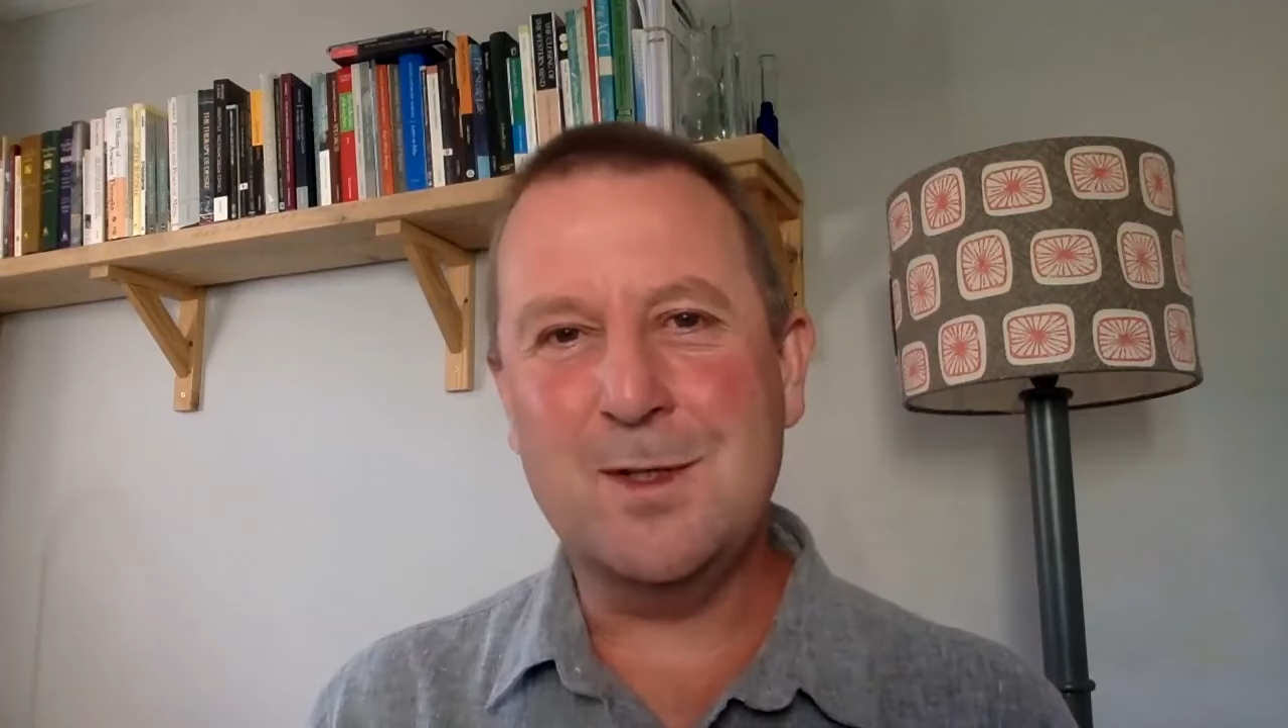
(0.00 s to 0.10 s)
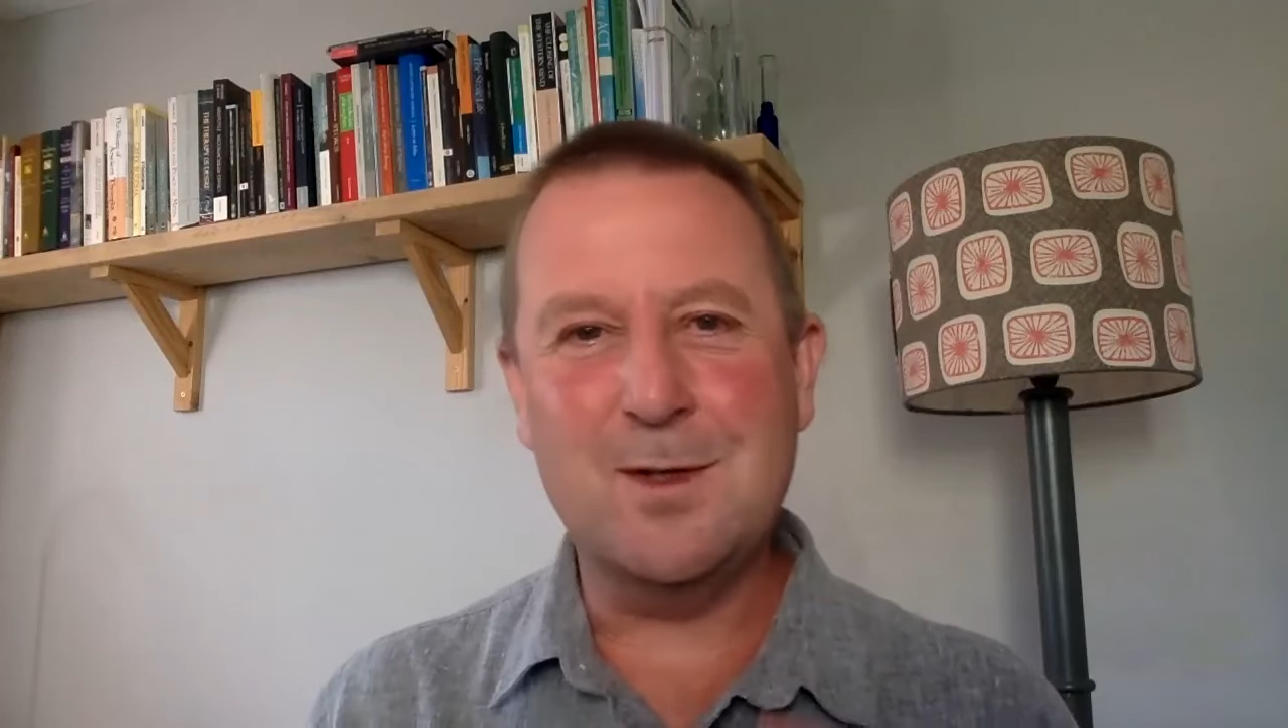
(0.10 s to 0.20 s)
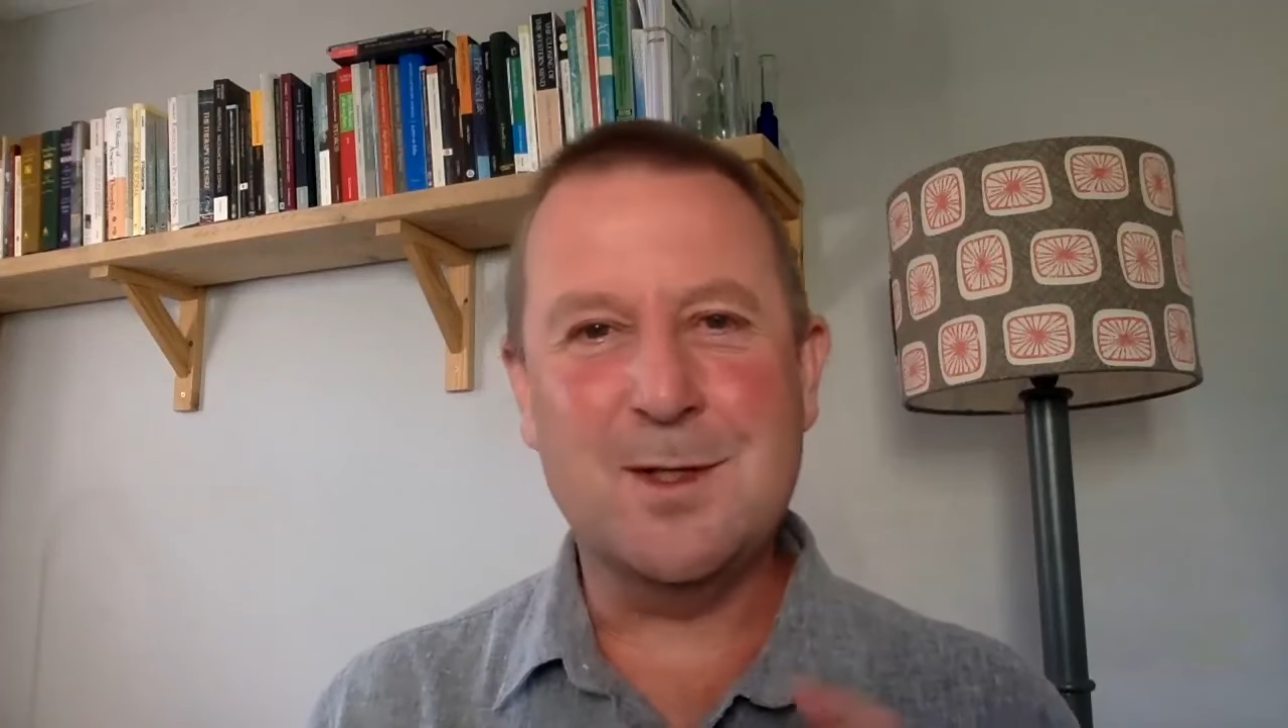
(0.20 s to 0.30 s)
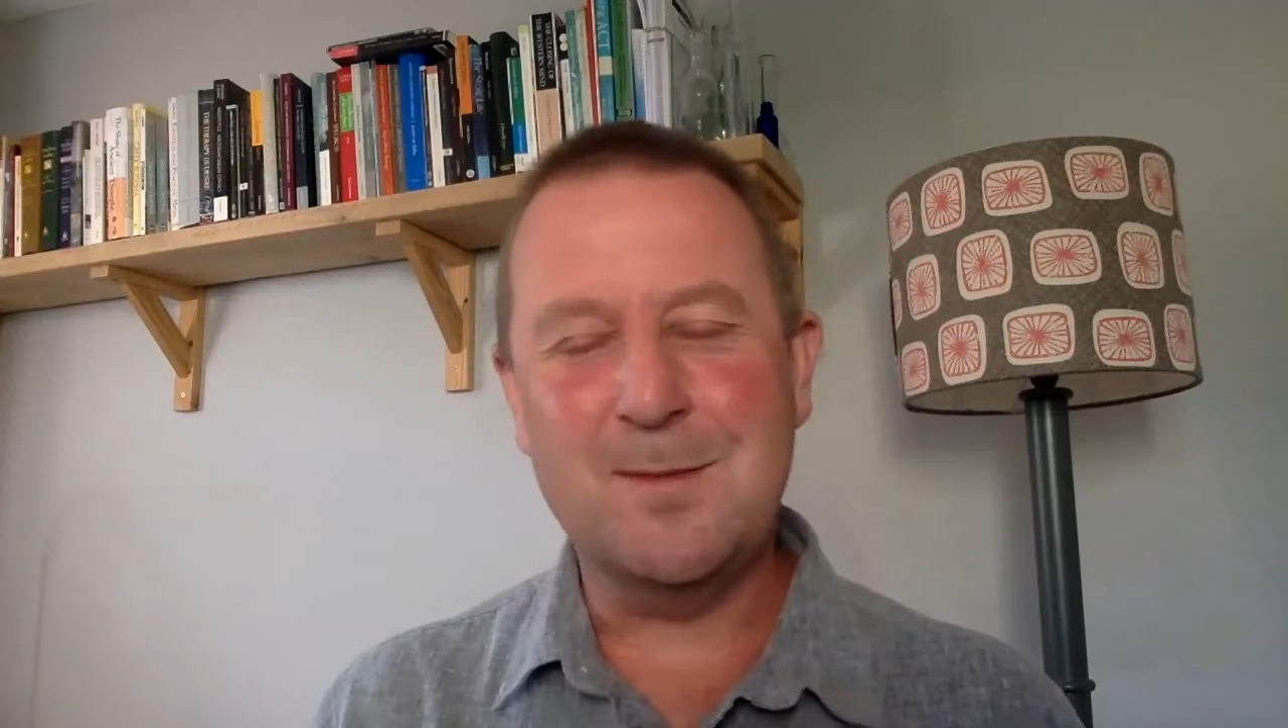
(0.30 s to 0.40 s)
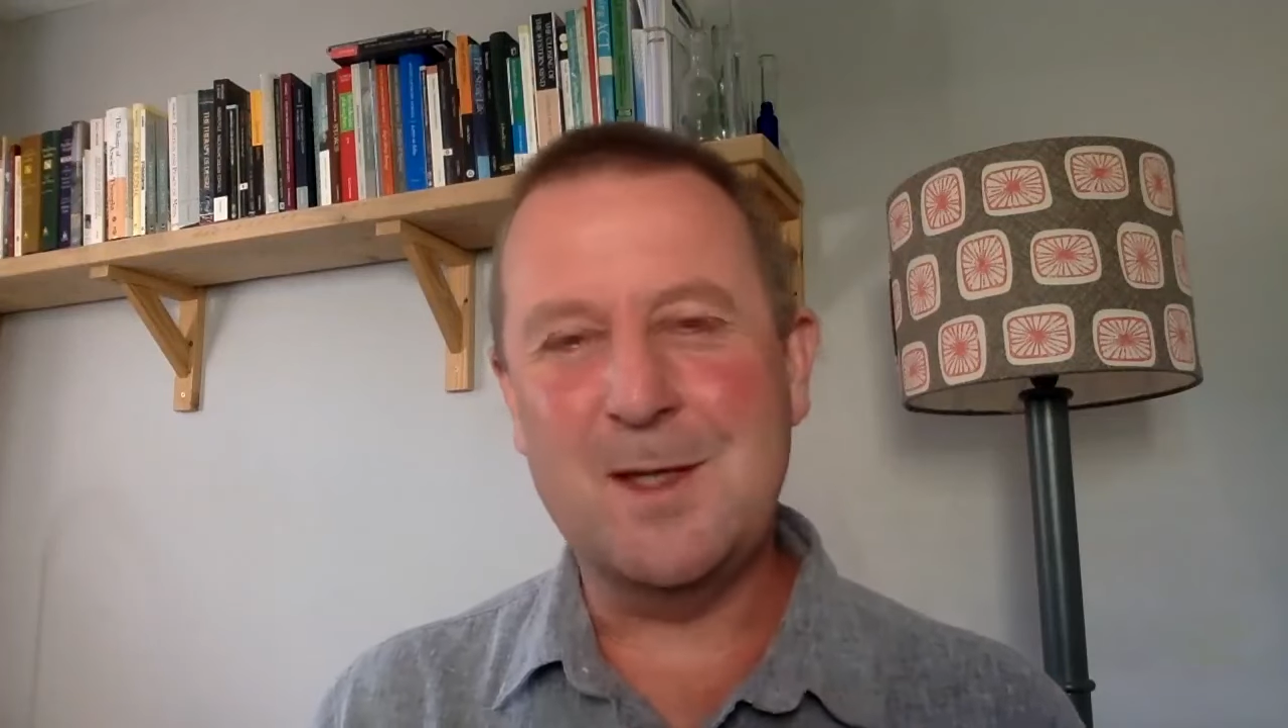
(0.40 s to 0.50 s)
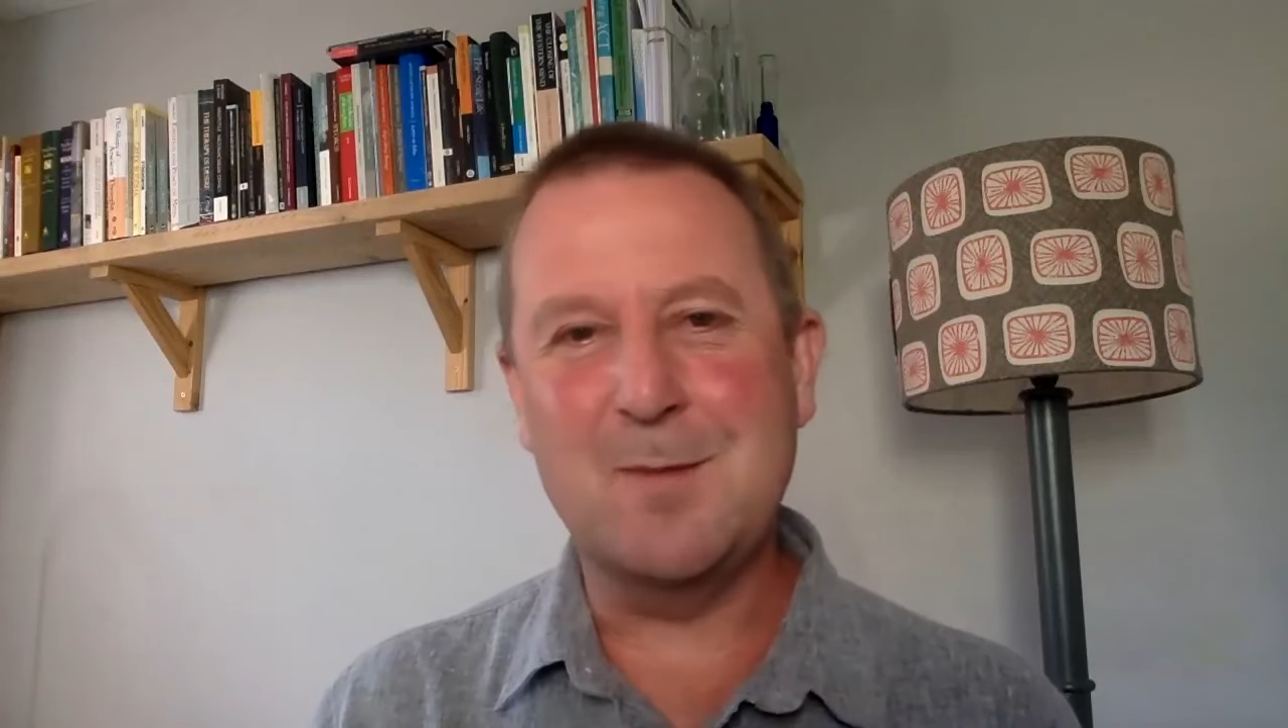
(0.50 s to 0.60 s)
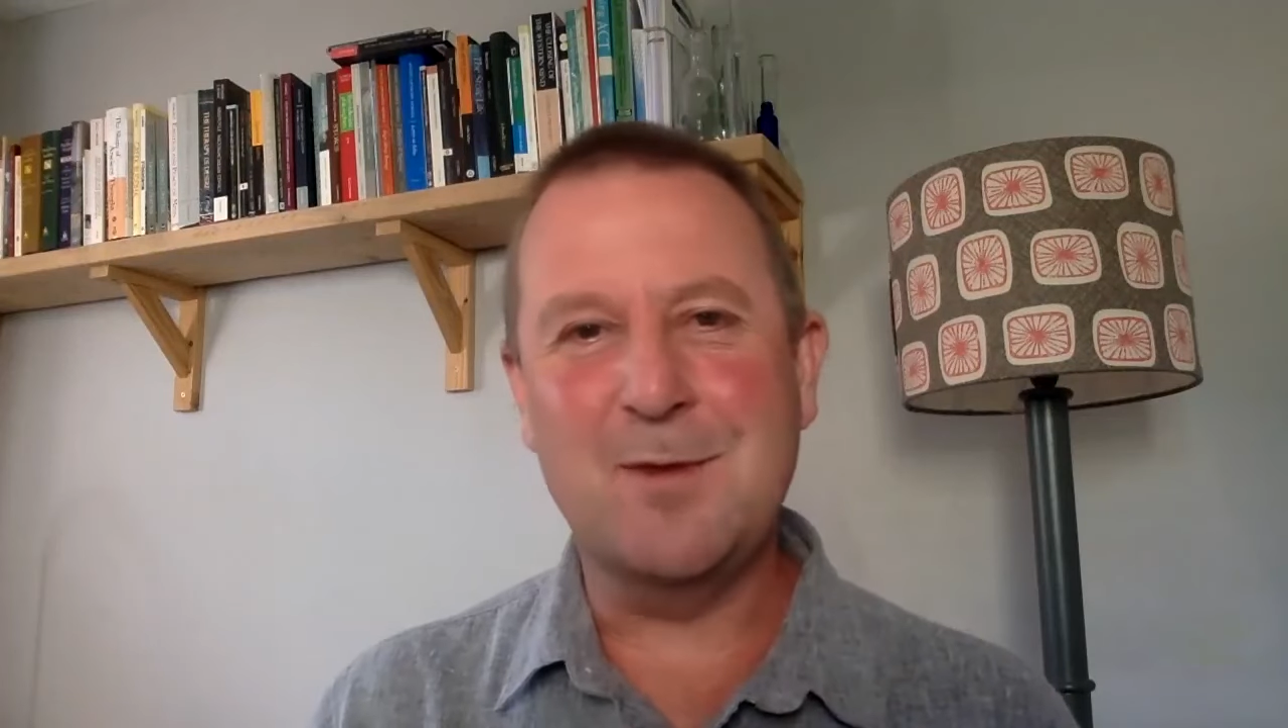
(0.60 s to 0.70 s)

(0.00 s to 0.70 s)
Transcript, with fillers: do something to